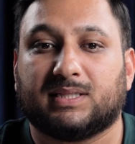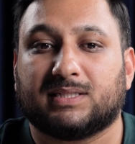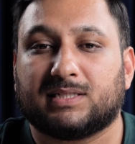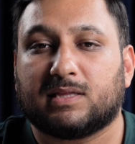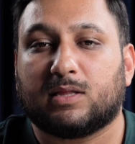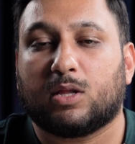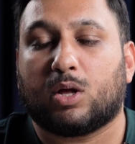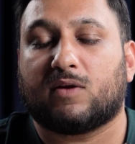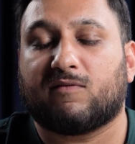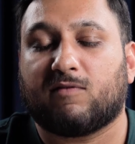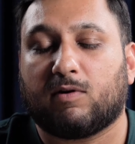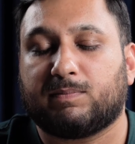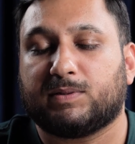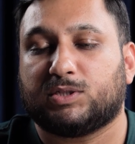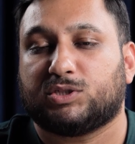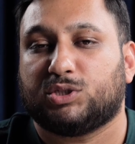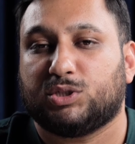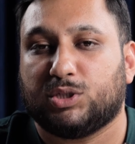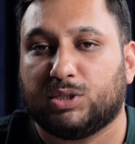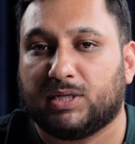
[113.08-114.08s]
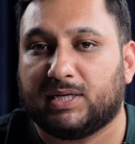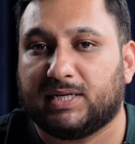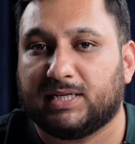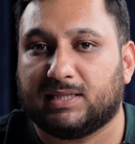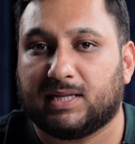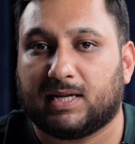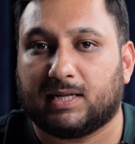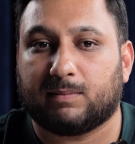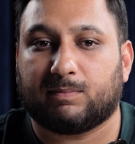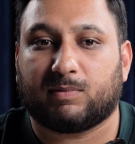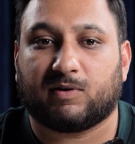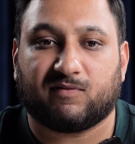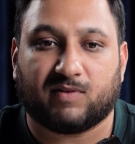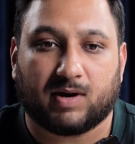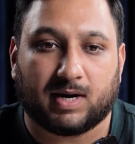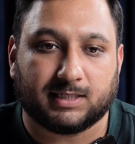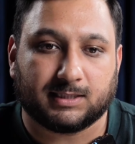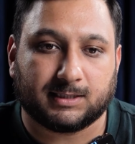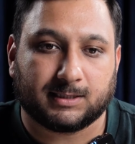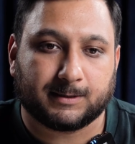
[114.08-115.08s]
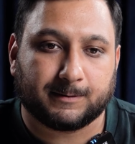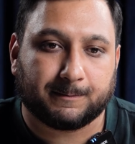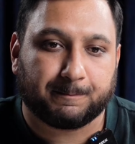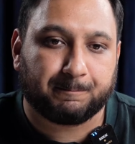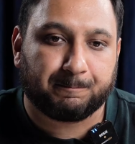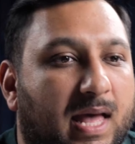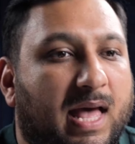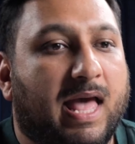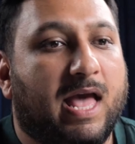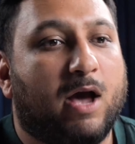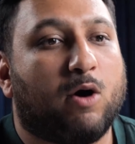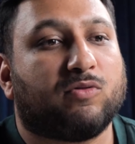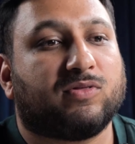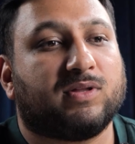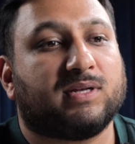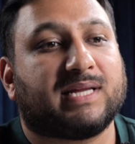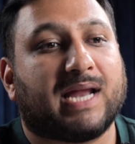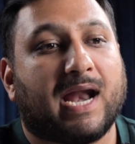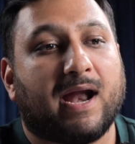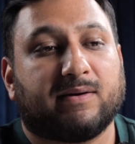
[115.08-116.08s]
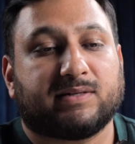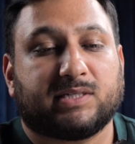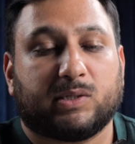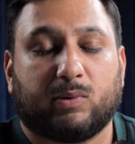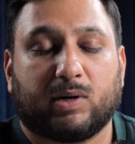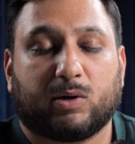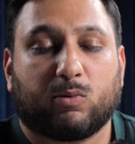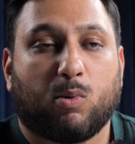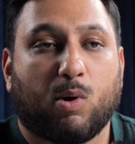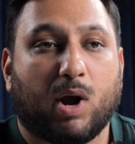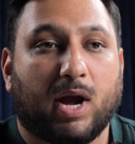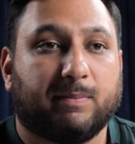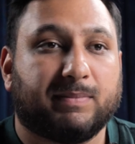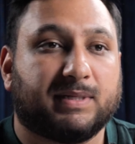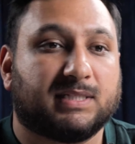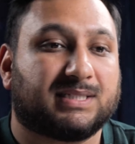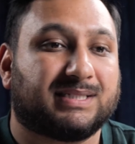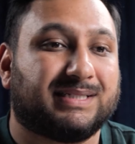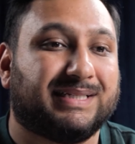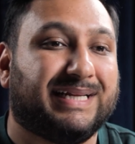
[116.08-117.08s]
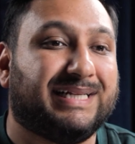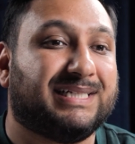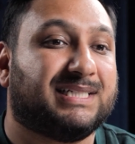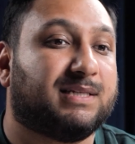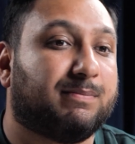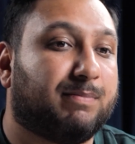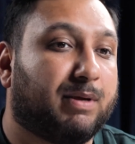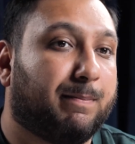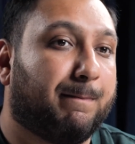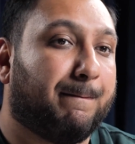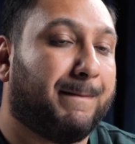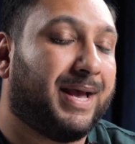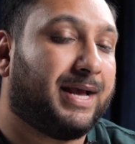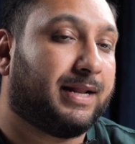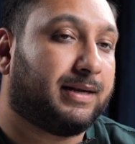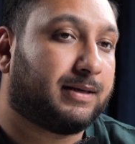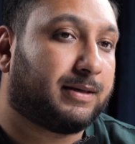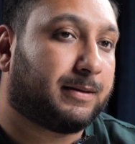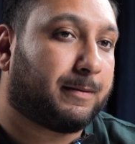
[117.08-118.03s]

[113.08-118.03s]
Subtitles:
there's a lot of opportunity that it provides. Health and character requirements need to be met.